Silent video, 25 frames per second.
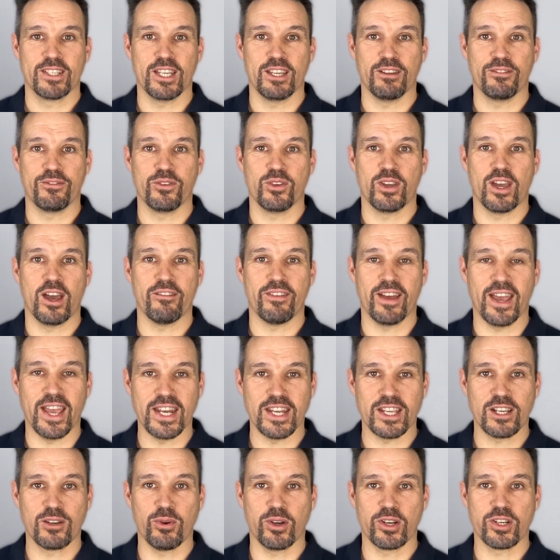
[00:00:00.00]
If you have
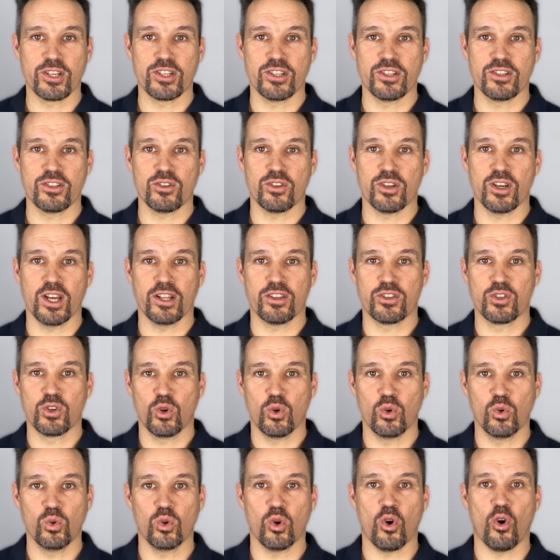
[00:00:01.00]
any questions
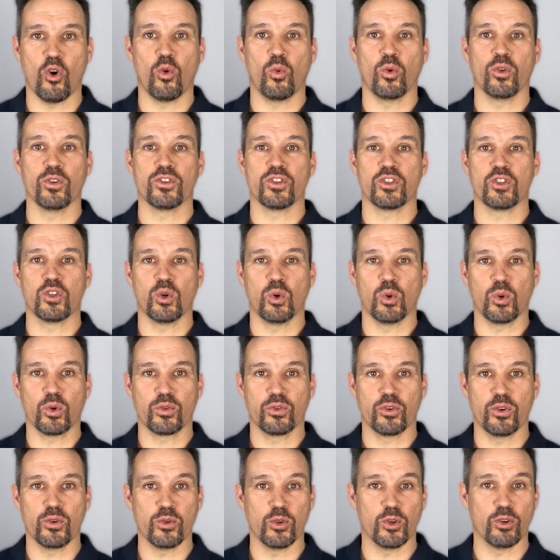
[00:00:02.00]
at all or want to talk
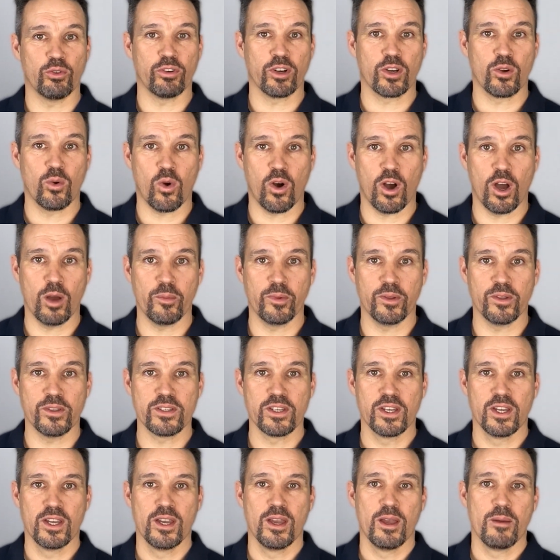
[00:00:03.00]
through your
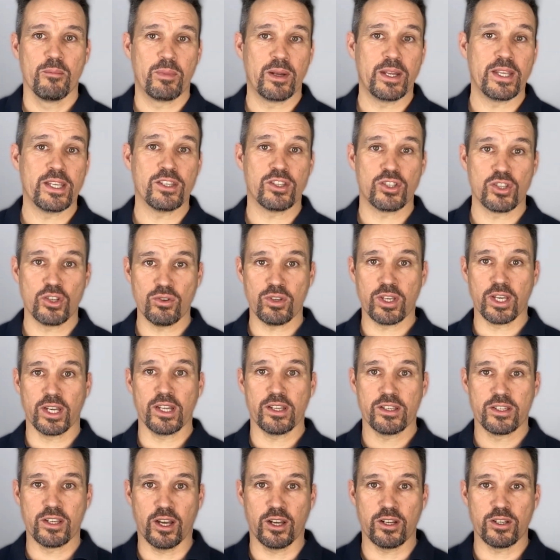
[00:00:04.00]
requirements, please do
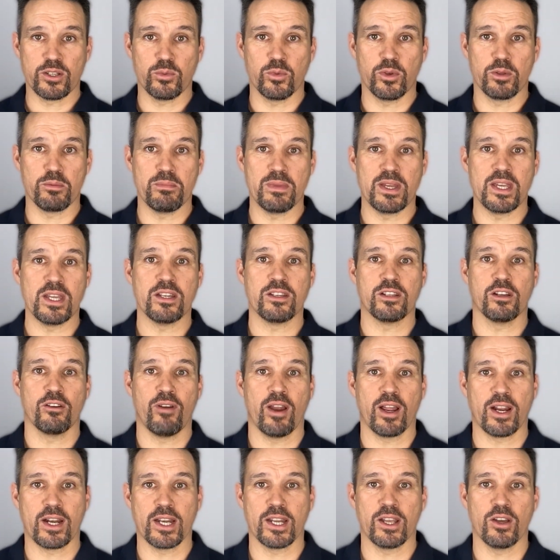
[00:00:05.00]
get in touch with me
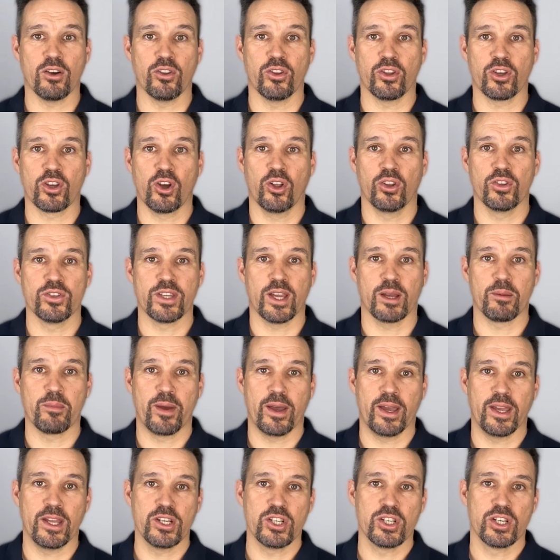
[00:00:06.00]
directly on the contact
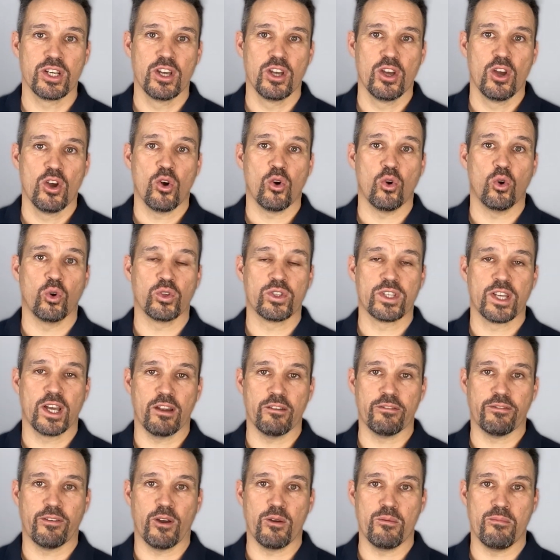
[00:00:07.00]
page, or
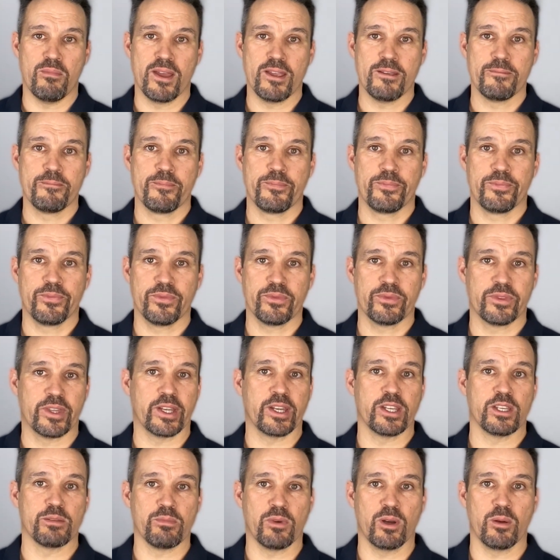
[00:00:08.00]
telephone me.
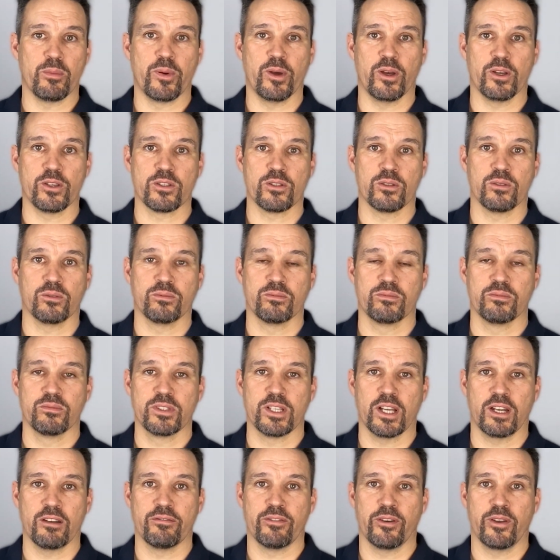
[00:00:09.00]
That is my personal
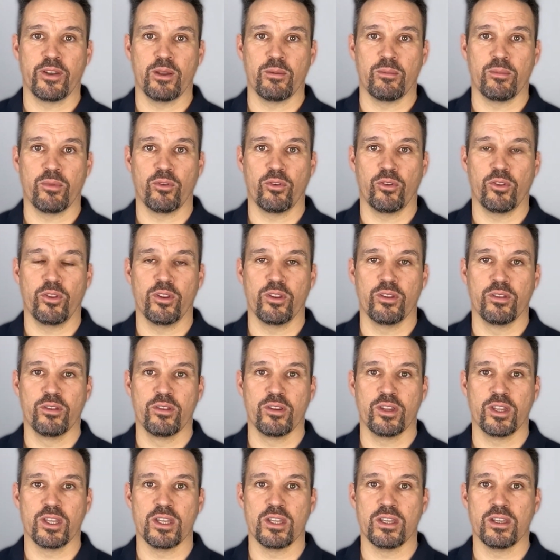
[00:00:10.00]
telephone number on
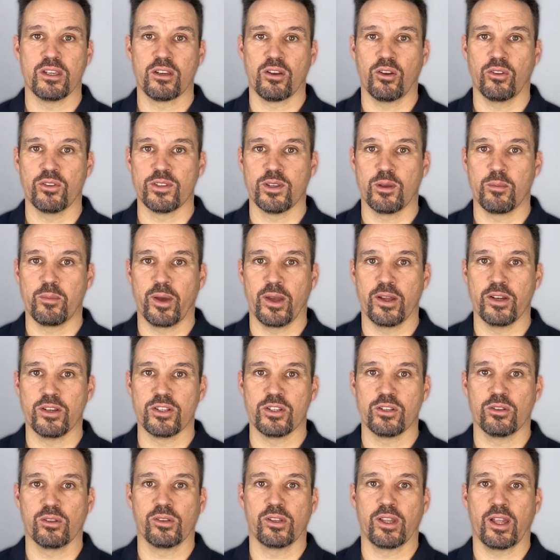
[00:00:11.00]
the contact page,
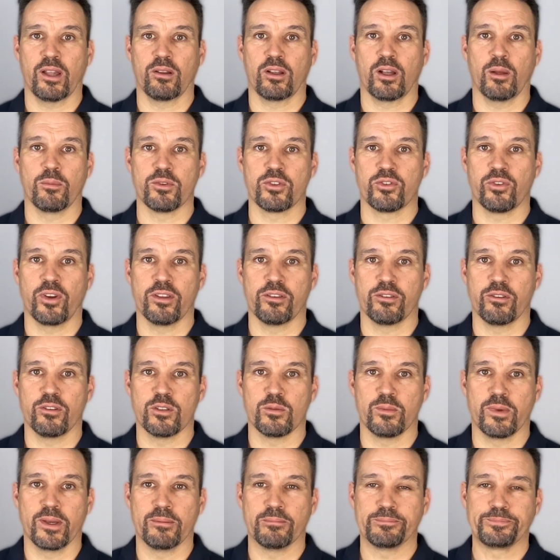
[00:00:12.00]
so that will come straight through
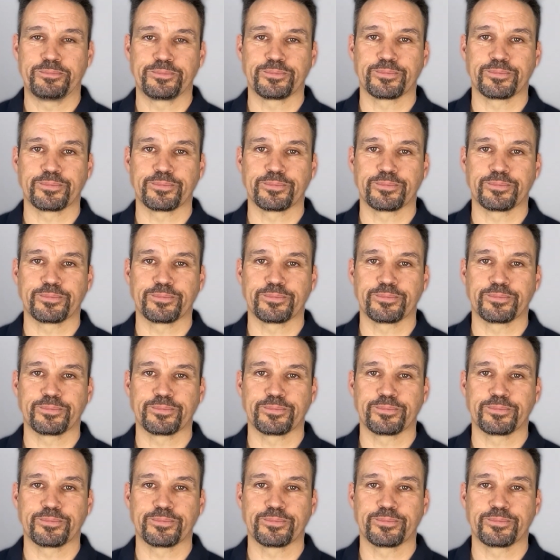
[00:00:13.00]
to me.